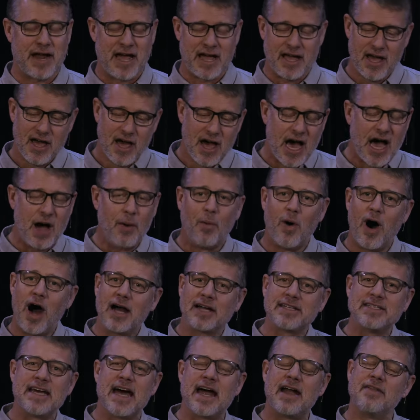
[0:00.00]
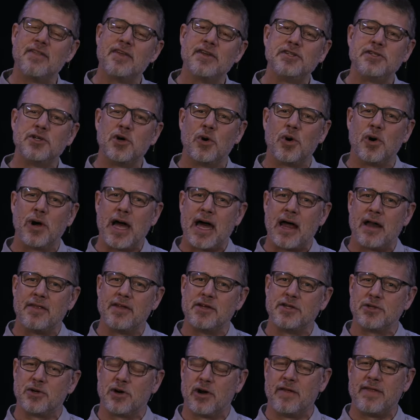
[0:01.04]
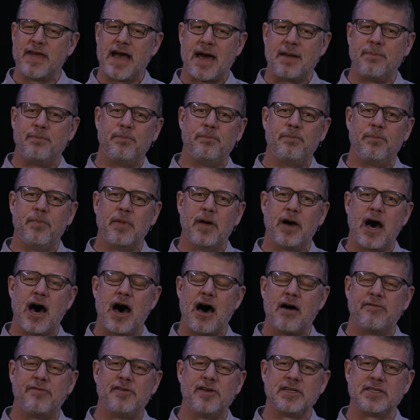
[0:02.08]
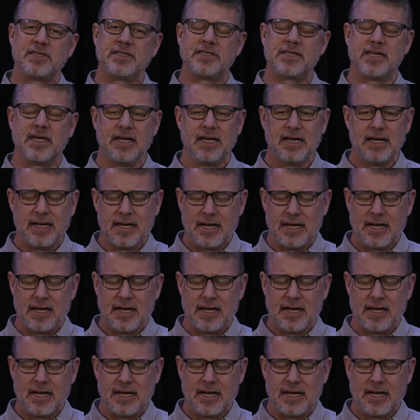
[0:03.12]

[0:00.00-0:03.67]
And I, I walked out of the door out of the door of that office